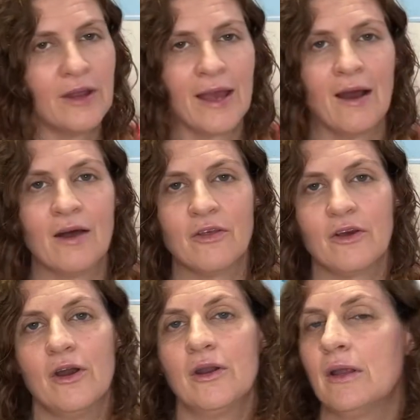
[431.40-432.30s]
our other
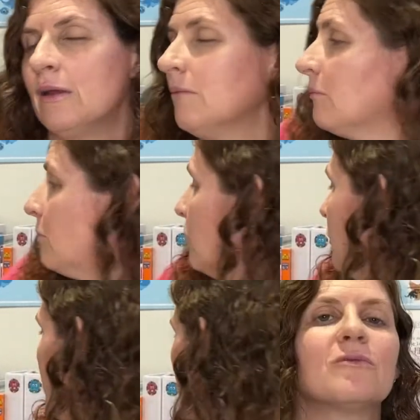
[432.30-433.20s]
coding
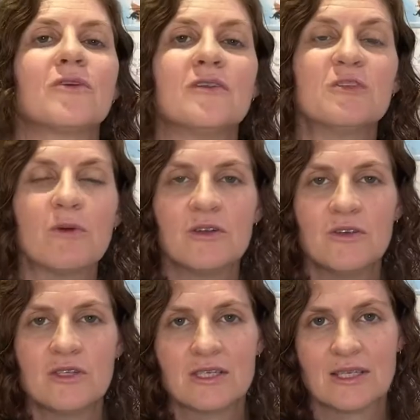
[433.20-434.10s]
book, so this one
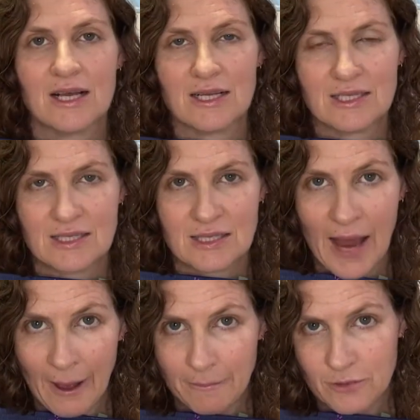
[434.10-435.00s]
uses
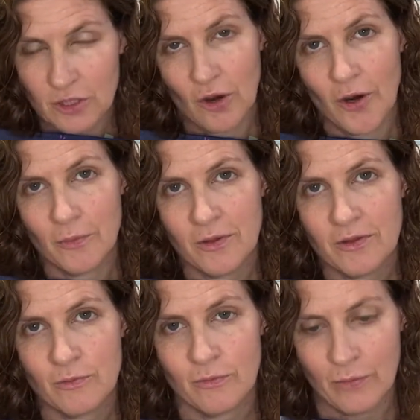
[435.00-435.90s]
Snap to code with,
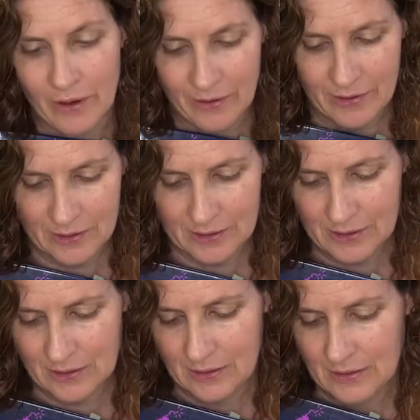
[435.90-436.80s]

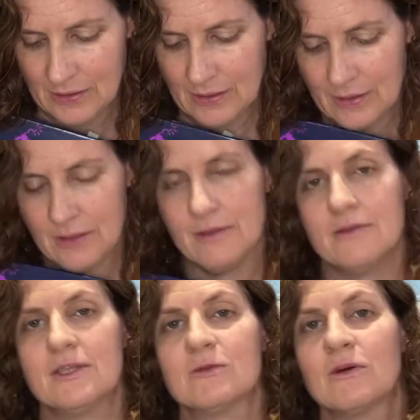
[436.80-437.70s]
whereas
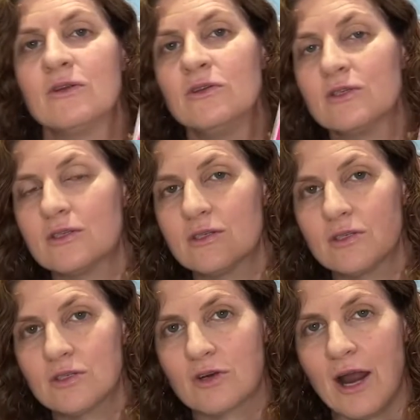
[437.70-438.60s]
this one uses
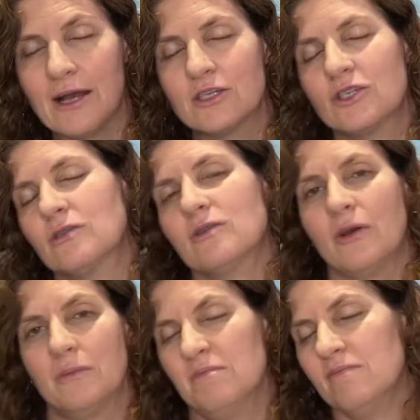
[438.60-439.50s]
Scratch.
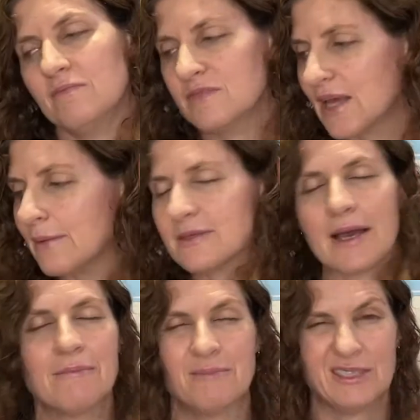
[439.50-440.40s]
So
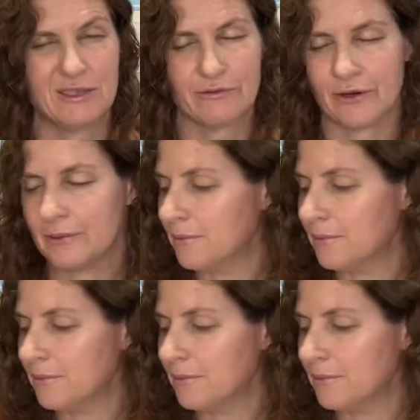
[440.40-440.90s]
same but different.